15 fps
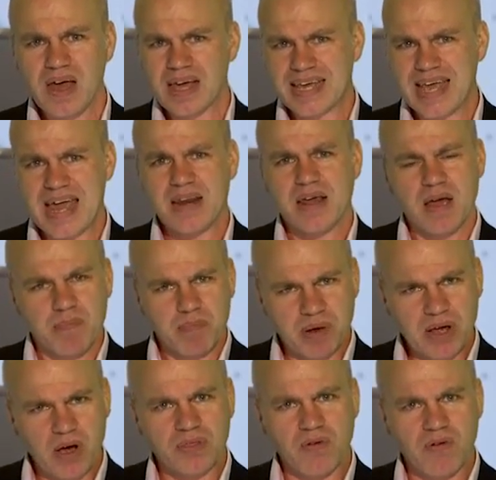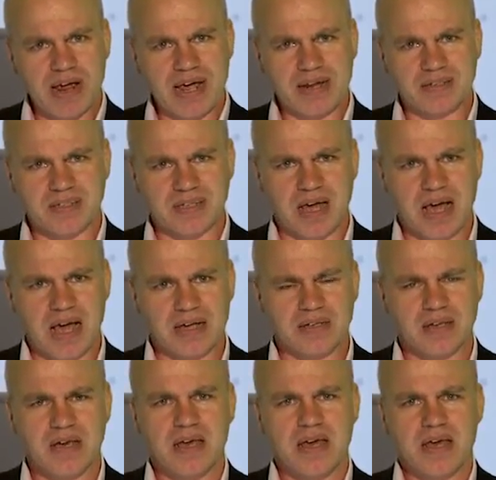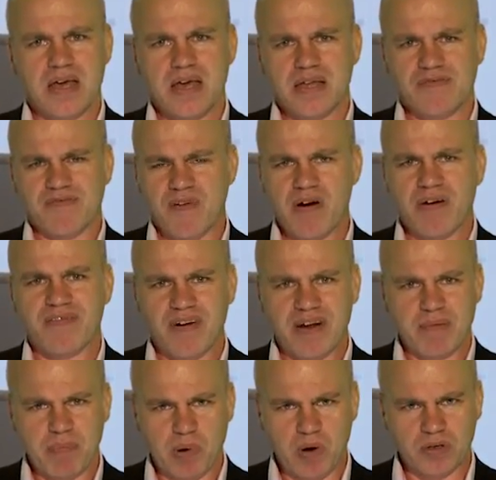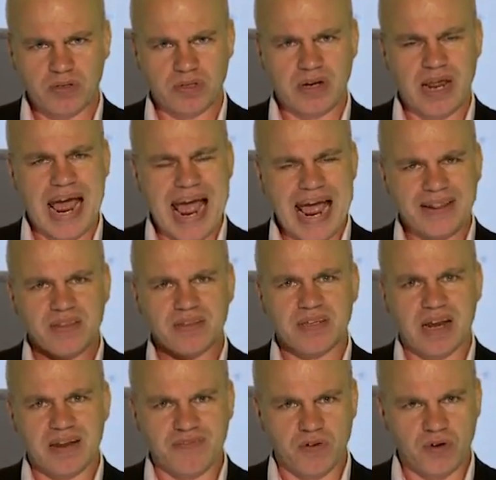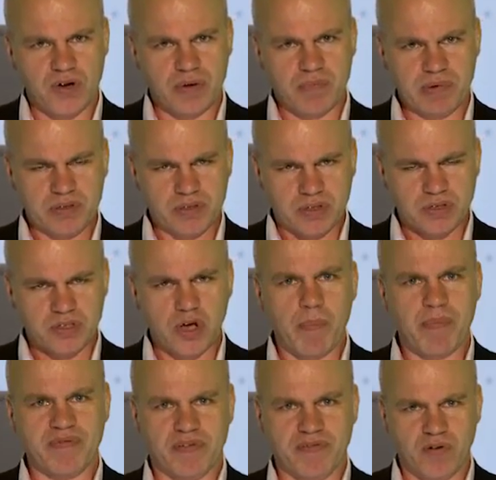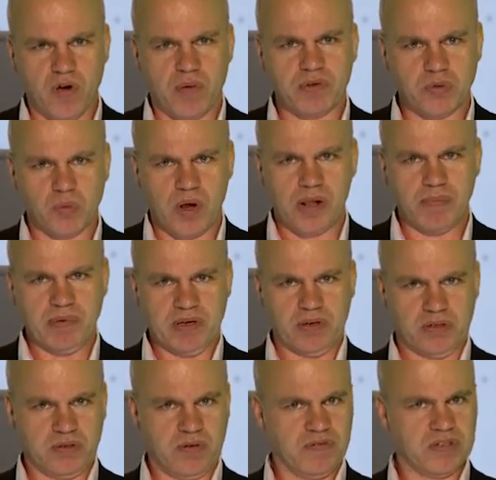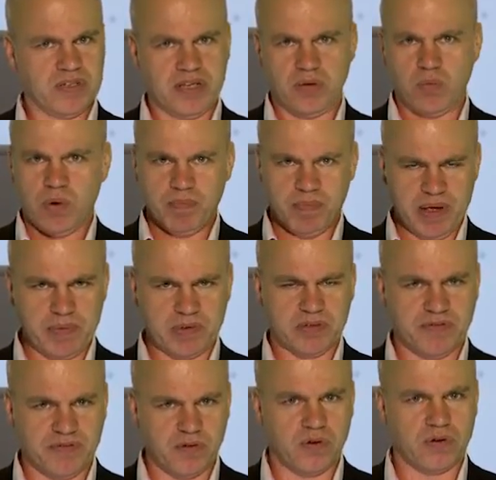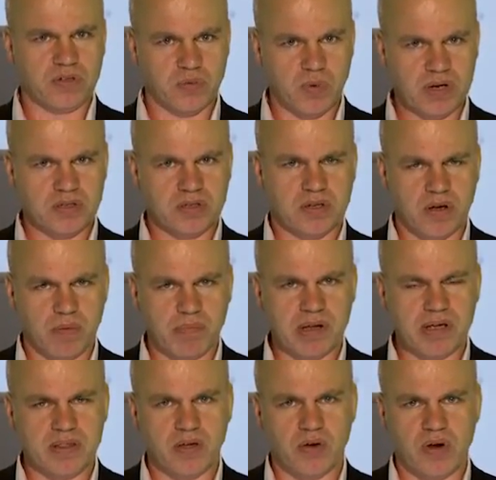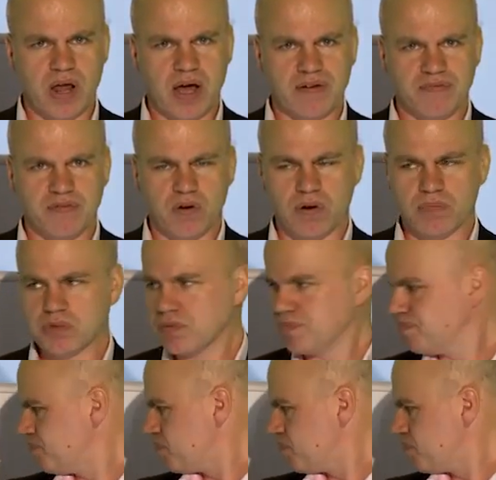Again, put it on the right-hand side. Very, very important. Add the telephone number to the top of the form as well, because obviously you want people to phone as well as to complete the online forms.